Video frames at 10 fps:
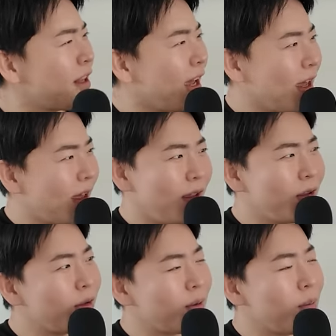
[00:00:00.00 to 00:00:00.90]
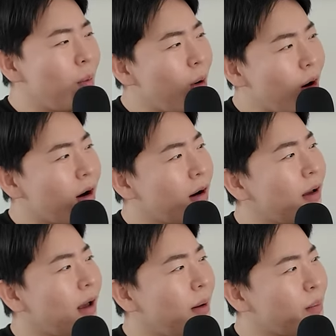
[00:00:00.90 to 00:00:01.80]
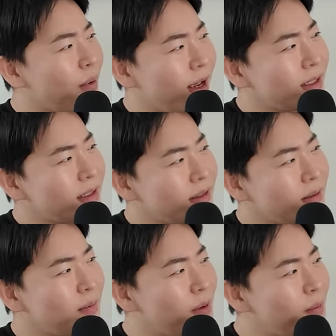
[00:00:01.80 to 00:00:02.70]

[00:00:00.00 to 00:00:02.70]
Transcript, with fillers: feel like, you know, the more oppressed mm-hmm.